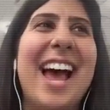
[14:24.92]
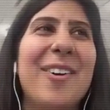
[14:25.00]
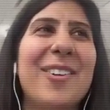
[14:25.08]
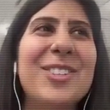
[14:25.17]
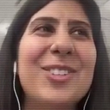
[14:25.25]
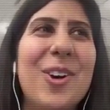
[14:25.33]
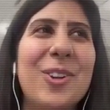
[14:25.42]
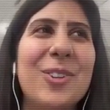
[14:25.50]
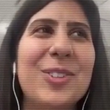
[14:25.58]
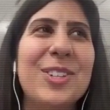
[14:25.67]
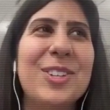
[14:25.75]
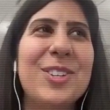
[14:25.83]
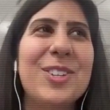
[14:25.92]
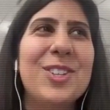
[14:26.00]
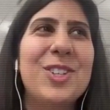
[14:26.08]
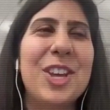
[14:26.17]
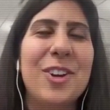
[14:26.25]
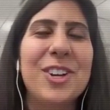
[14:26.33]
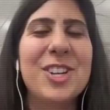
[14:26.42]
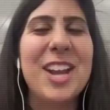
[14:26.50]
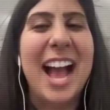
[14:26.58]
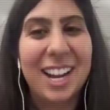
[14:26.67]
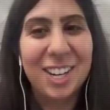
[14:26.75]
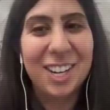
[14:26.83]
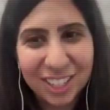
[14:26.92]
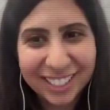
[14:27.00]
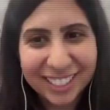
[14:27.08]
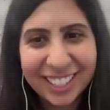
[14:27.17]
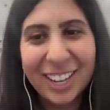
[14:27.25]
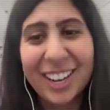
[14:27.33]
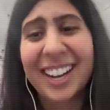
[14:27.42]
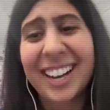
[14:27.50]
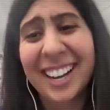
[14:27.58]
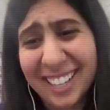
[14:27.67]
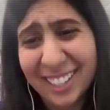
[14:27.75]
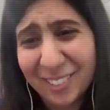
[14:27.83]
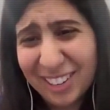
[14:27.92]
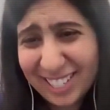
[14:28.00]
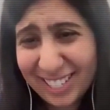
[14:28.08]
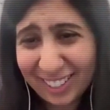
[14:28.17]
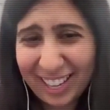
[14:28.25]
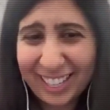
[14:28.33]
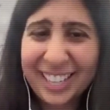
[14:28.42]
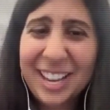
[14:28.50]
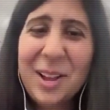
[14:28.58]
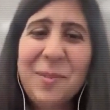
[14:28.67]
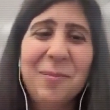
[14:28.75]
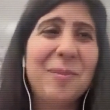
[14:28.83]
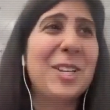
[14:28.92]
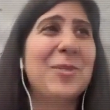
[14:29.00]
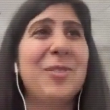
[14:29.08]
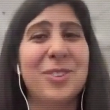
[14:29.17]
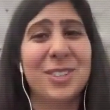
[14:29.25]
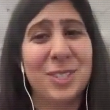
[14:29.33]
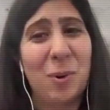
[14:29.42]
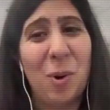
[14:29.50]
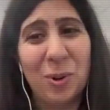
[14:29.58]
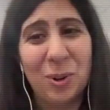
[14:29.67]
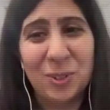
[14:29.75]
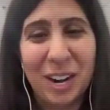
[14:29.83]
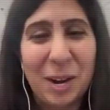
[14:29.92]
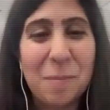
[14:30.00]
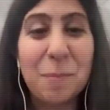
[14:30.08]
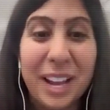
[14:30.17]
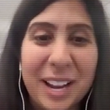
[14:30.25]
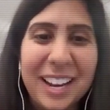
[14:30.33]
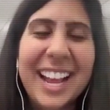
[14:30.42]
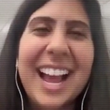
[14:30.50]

now it's called Generation Action, which like makes me feel so old, right? But